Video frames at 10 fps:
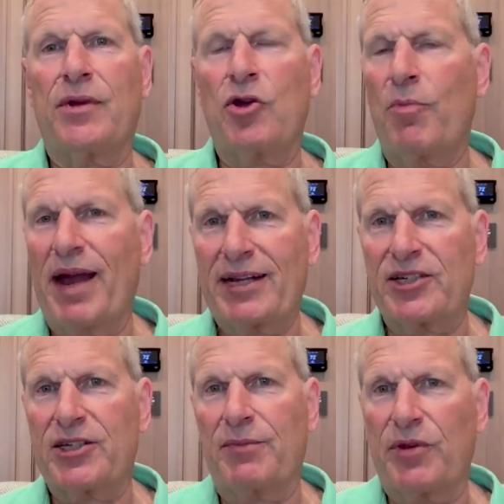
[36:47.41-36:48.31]
go back
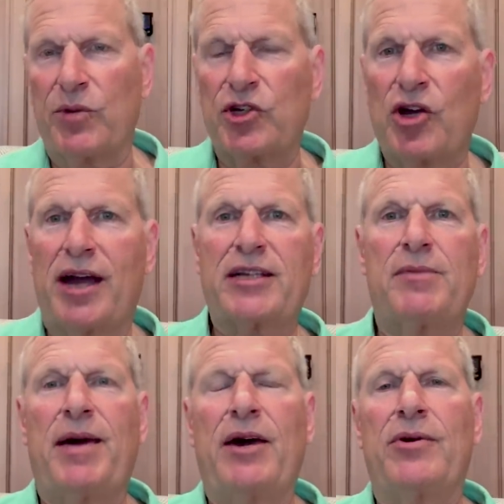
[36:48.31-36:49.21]
to something we talked
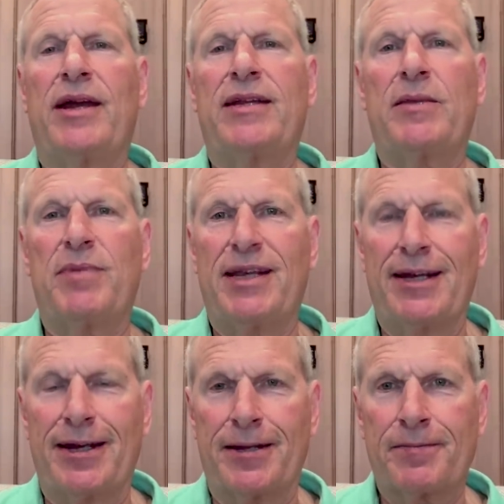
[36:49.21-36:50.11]
about at the
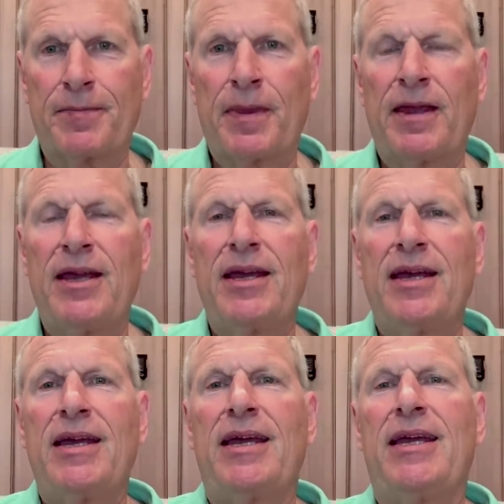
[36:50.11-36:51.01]
beginning
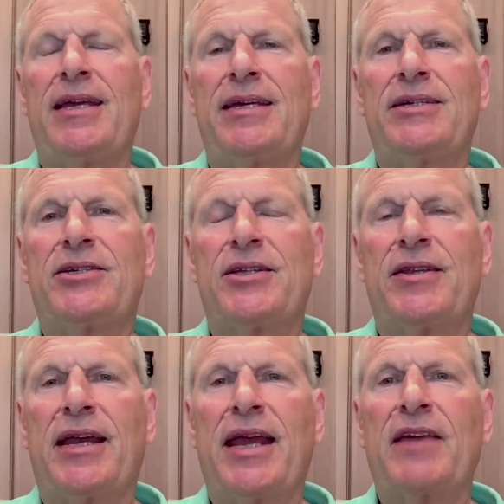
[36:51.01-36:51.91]
is
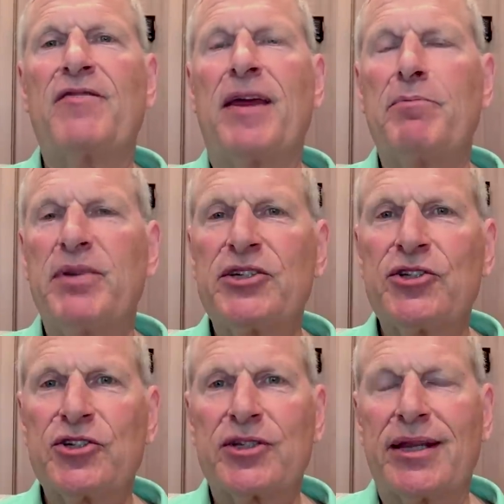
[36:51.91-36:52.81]
that if a
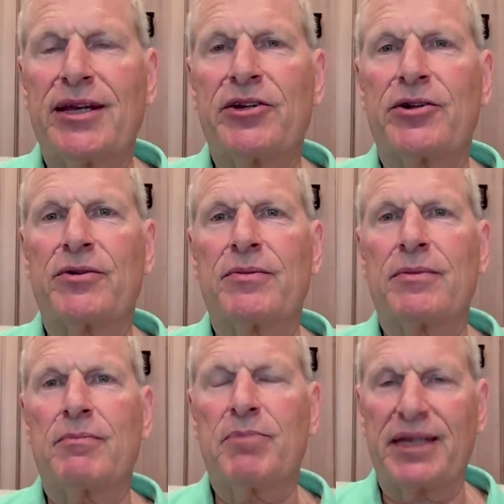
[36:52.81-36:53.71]
business leader
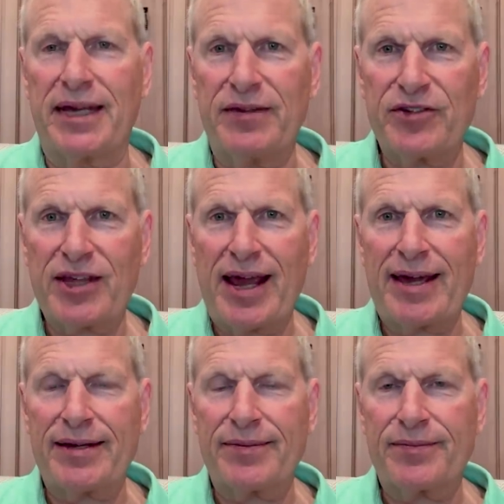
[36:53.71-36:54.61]
believes
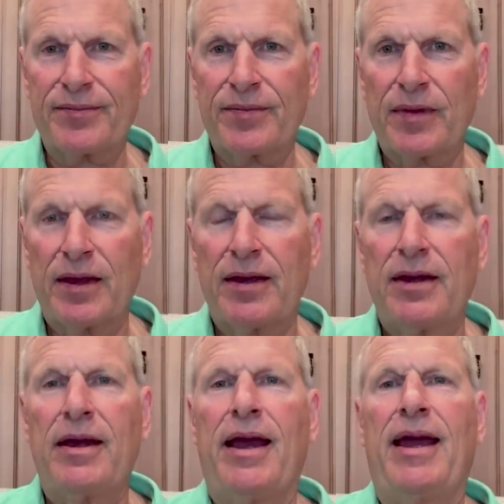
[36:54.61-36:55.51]
that
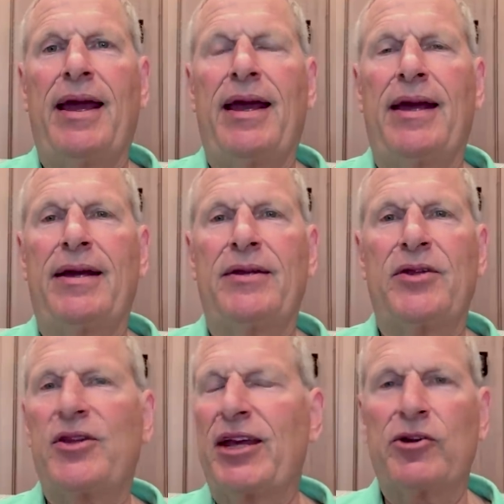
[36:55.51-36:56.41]
and
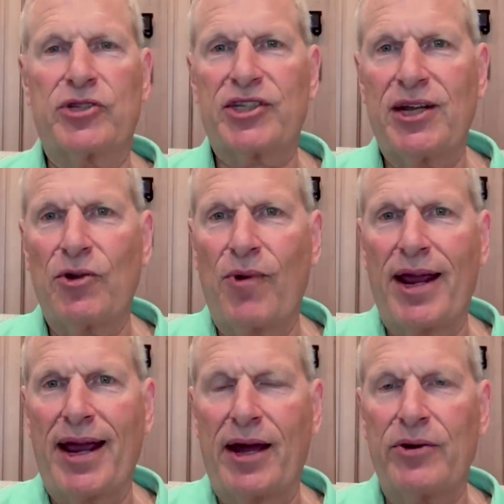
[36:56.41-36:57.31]
that they don't see a
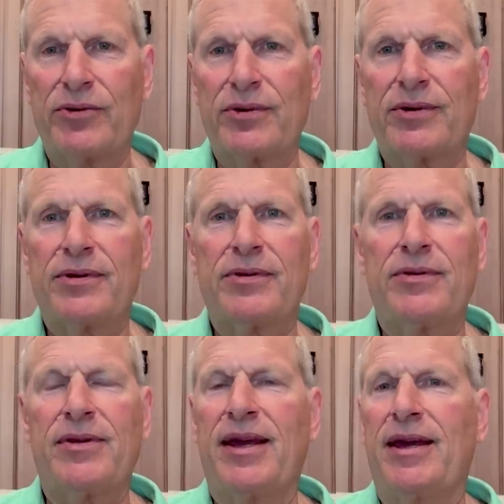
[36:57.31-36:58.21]
way out,
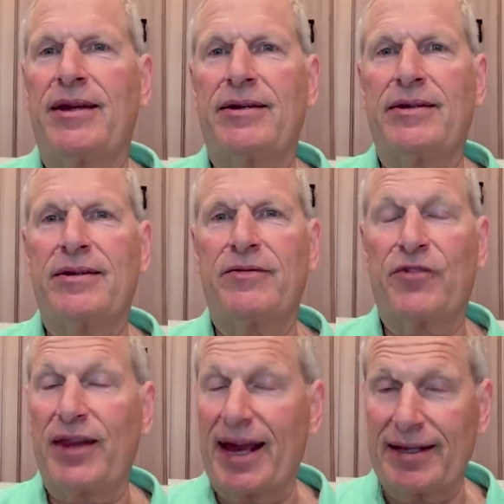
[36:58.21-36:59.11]
then
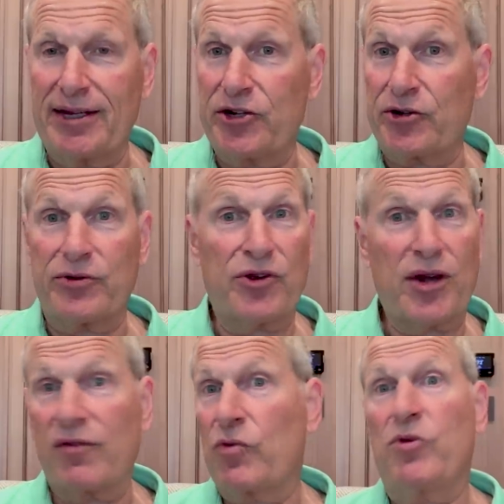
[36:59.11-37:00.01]
for that leader, there
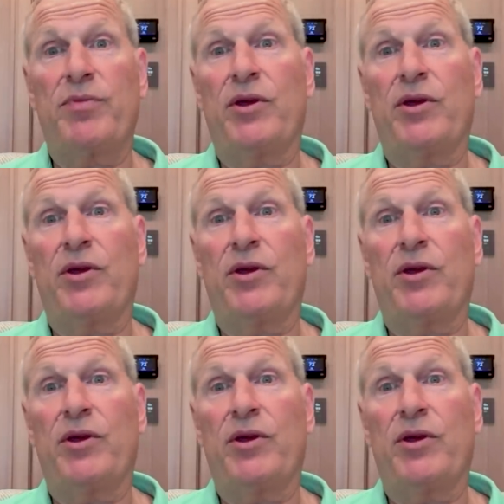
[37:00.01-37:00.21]
never will be